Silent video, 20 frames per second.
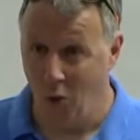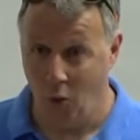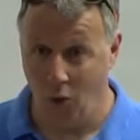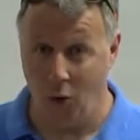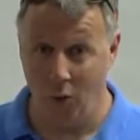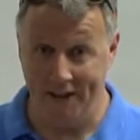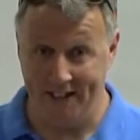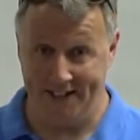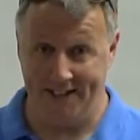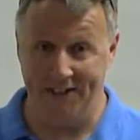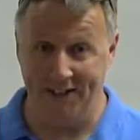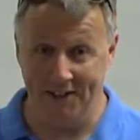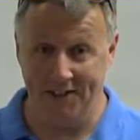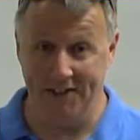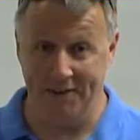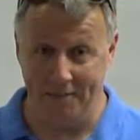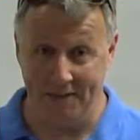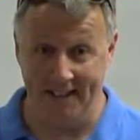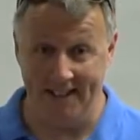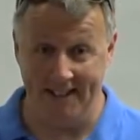what we tell
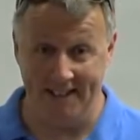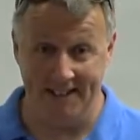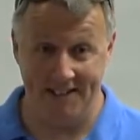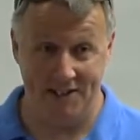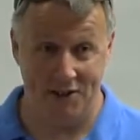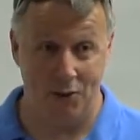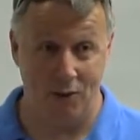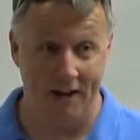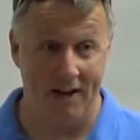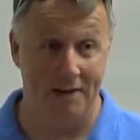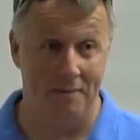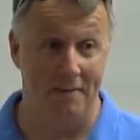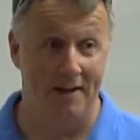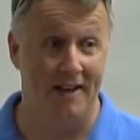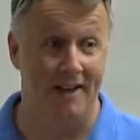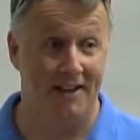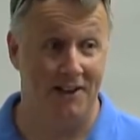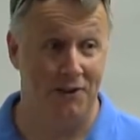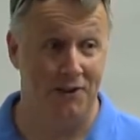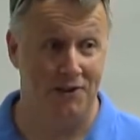them is the way to
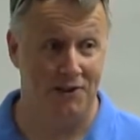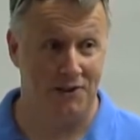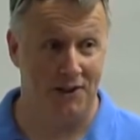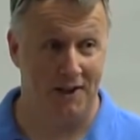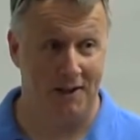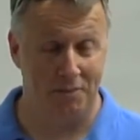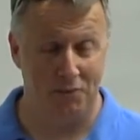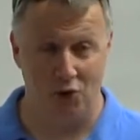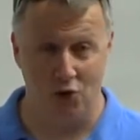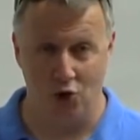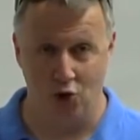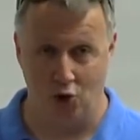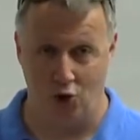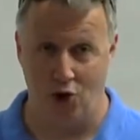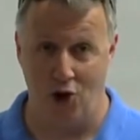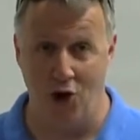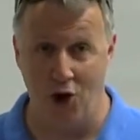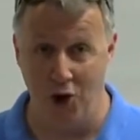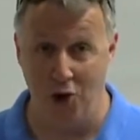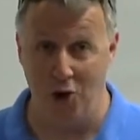make your startup
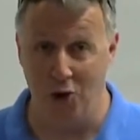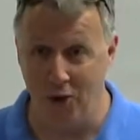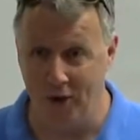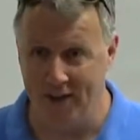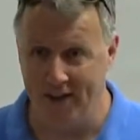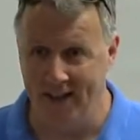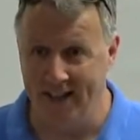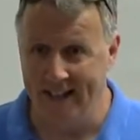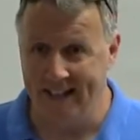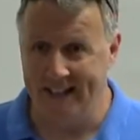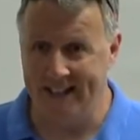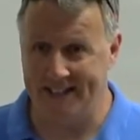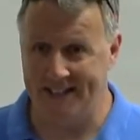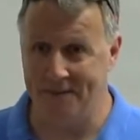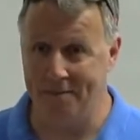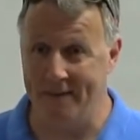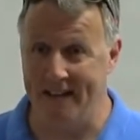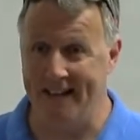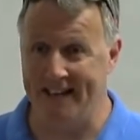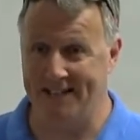grow is
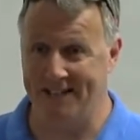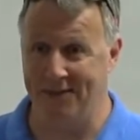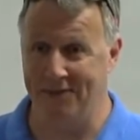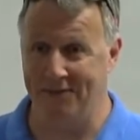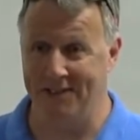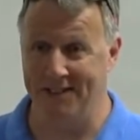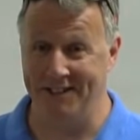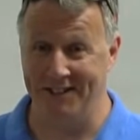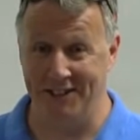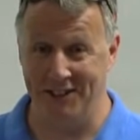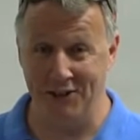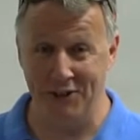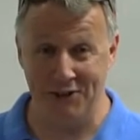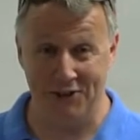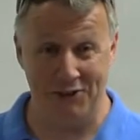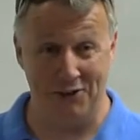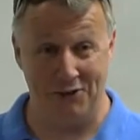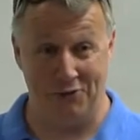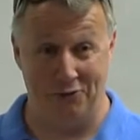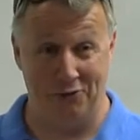to make something that
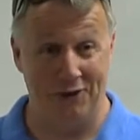users